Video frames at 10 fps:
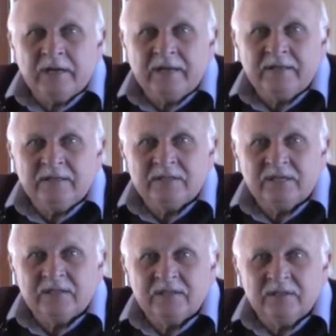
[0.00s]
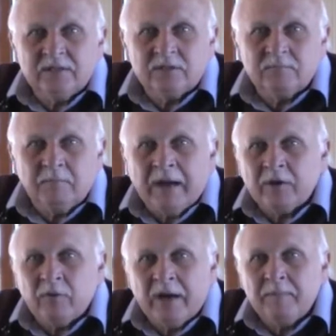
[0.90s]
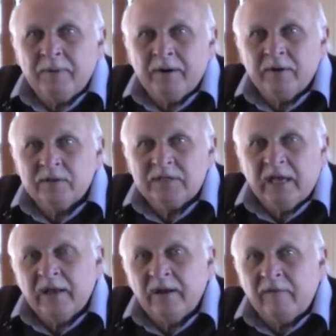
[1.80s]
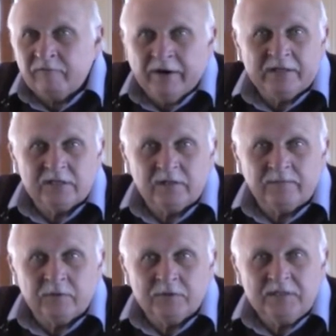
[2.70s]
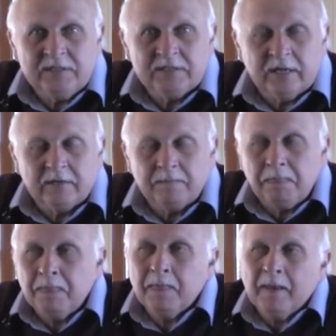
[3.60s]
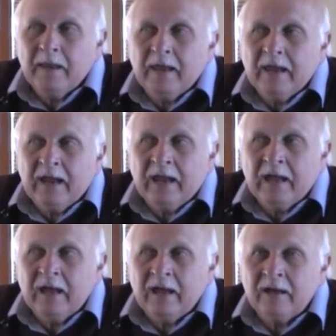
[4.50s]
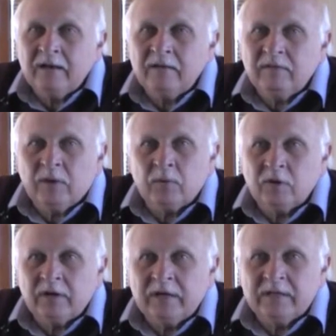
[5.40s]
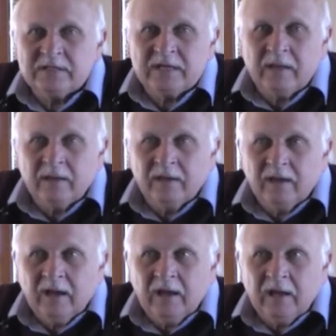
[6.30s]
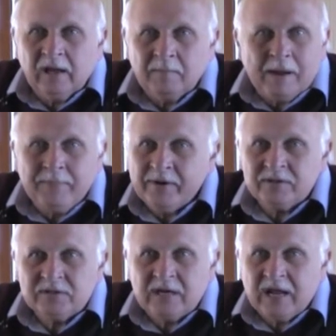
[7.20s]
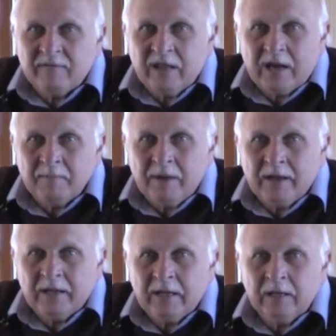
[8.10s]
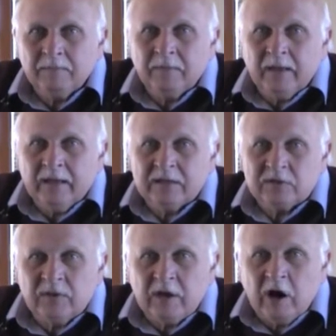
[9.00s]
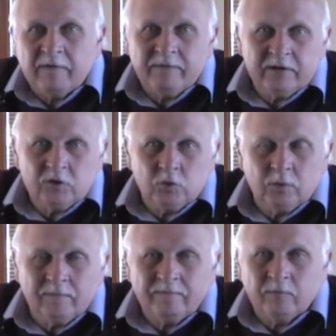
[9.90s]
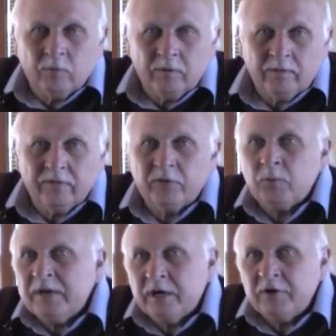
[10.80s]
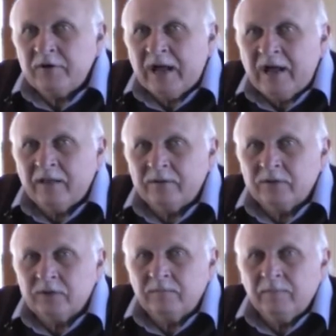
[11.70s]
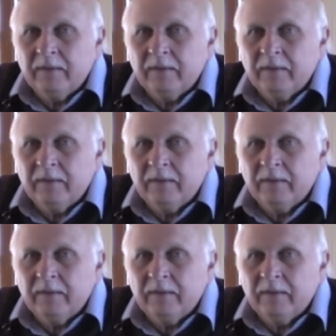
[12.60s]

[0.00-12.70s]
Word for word: 1960s, my grandparents had a Francis I tea set. And they were looking to sell it. And my parents didn't have a lot of money. And so they offered it to them for $300,